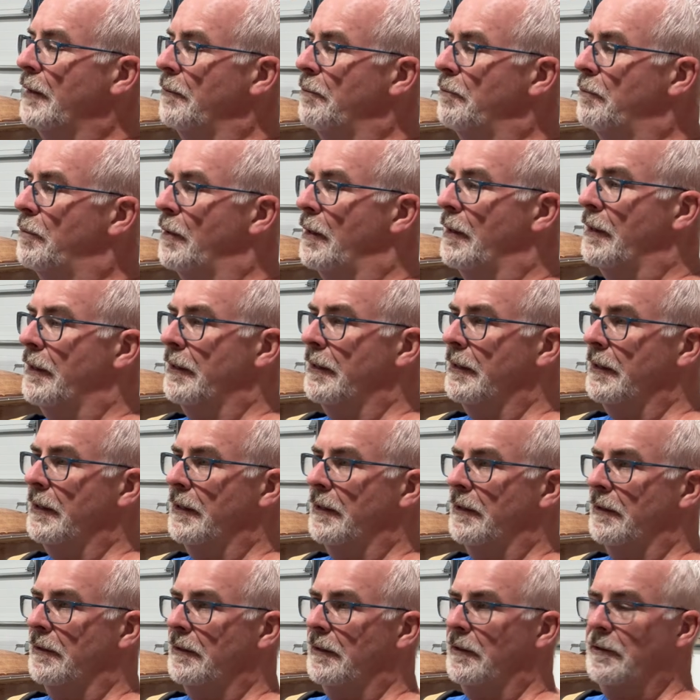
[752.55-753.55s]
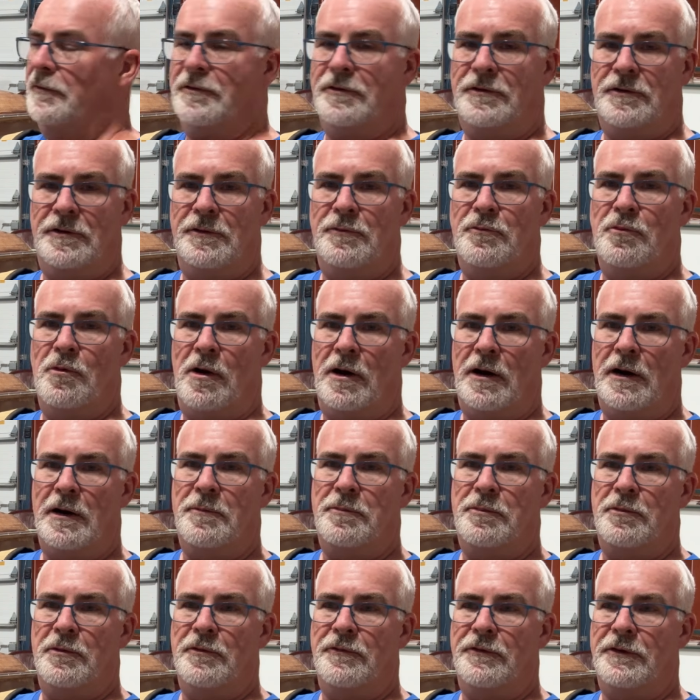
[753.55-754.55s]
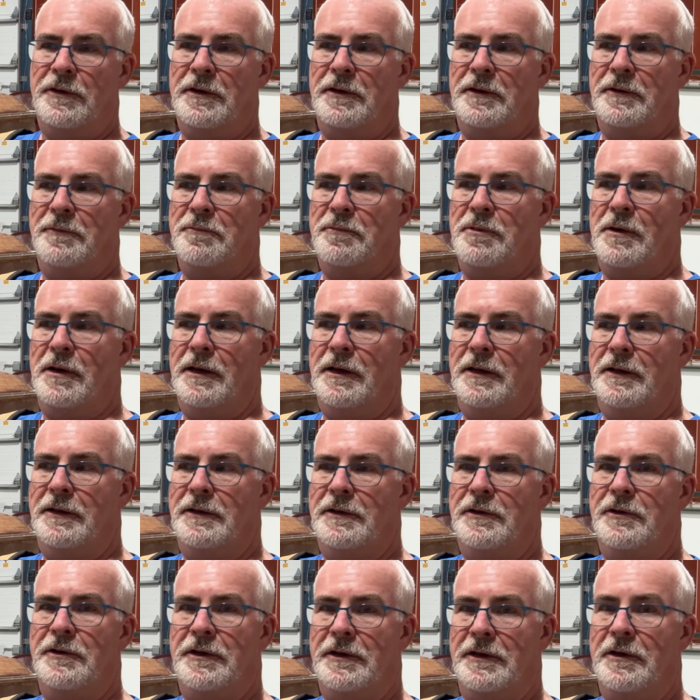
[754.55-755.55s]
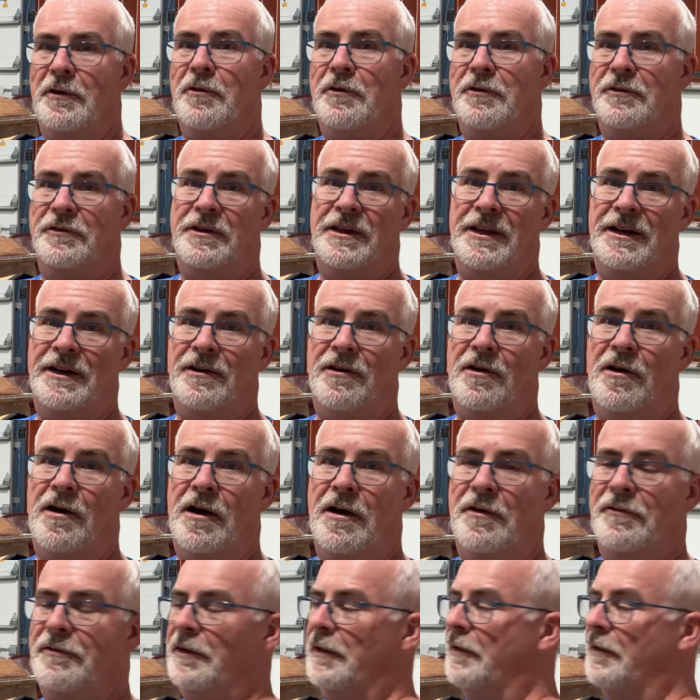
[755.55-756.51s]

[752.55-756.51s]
but it's good waterproofing, but you can always get it off.